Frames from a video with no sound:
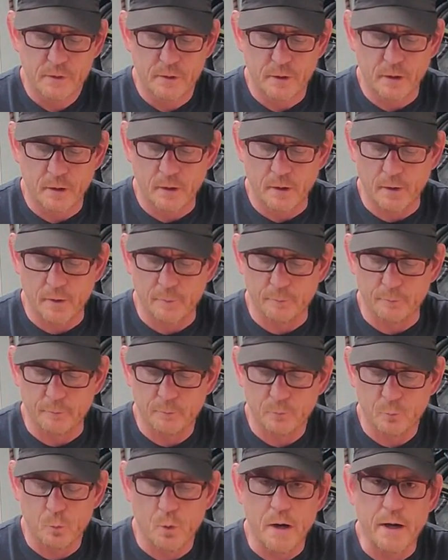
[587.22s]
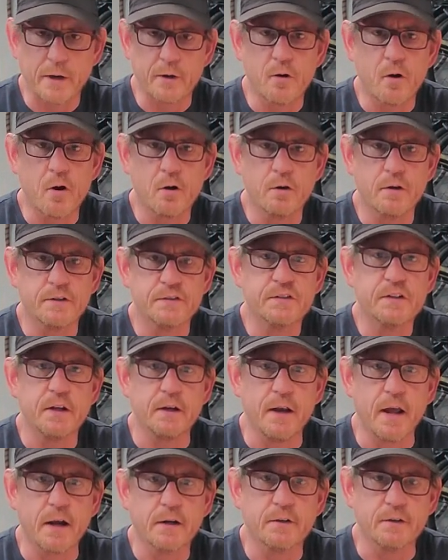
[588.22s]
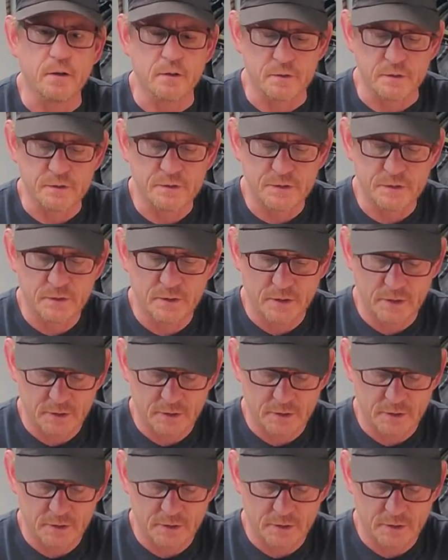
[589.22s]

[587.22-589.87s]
wire harness connectors,